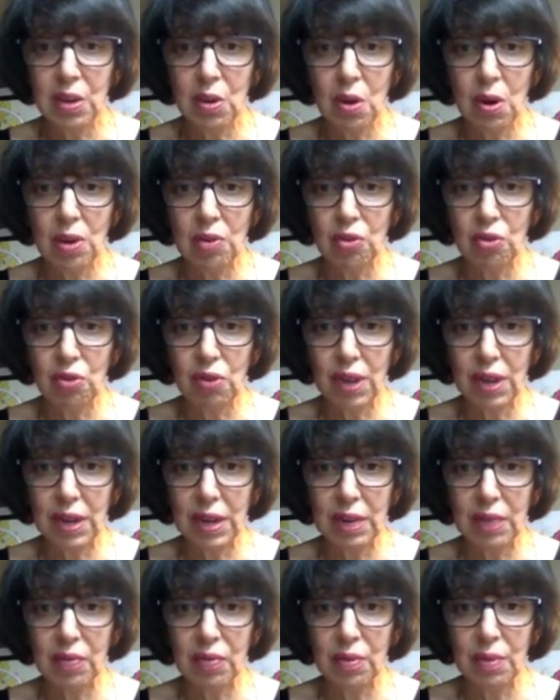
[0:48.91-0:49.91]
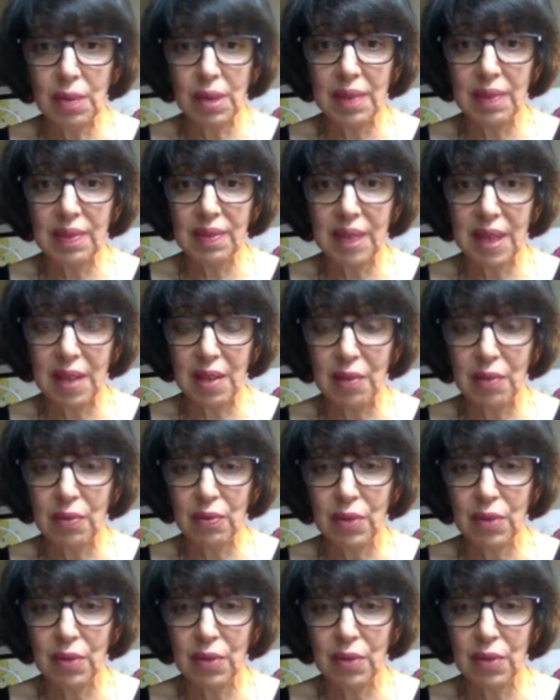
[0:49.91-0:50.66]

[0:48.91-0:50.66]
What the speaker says: art training for myself.